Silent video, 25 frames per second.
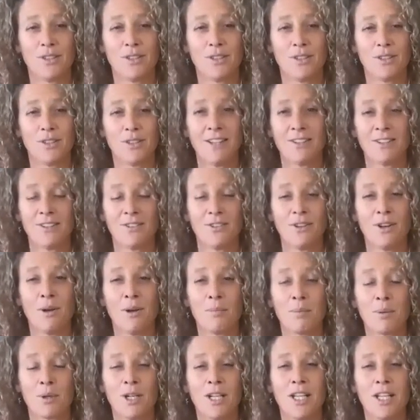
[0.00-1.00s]
Again, this is
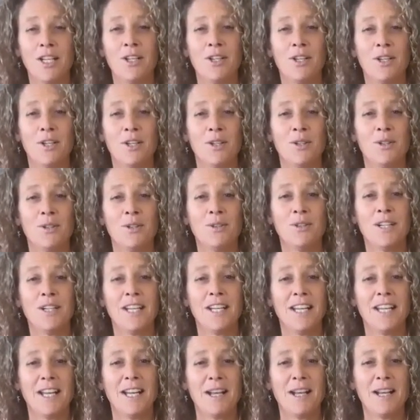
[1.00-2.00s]
all pretty new,
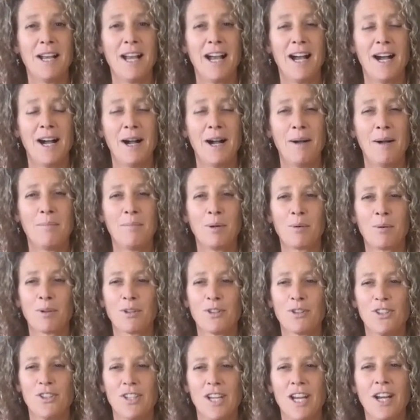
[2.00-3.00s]
but
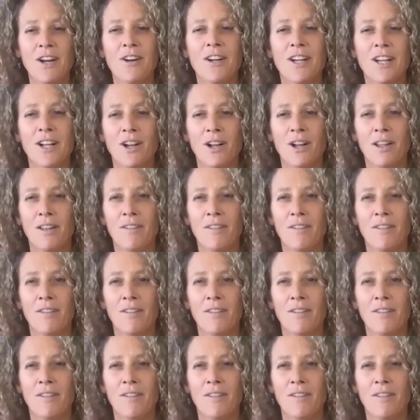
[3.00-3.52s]
we're sharing all of